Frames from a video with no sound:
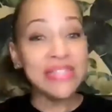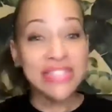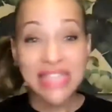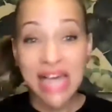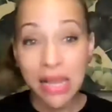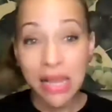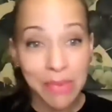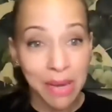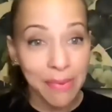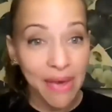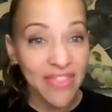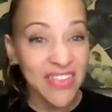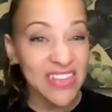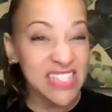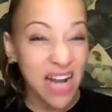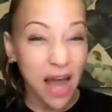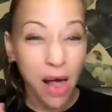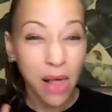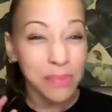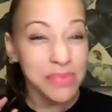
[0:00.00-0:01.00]
telling me about this,
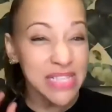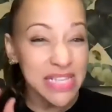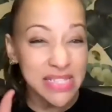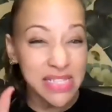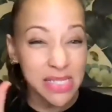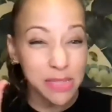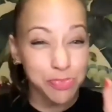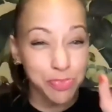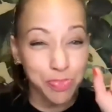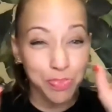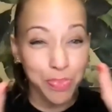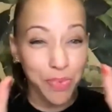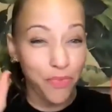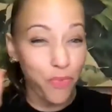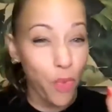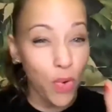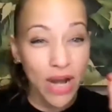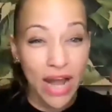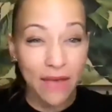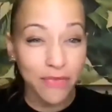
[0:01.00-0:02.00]
and all I'm seeing is these
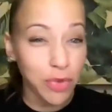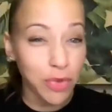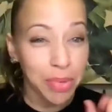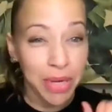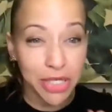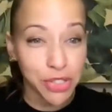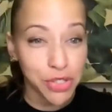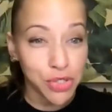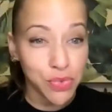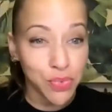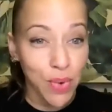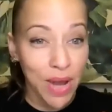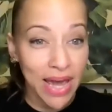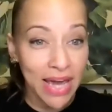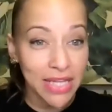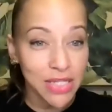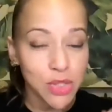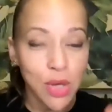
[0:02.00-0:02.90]
before and after pictures, right?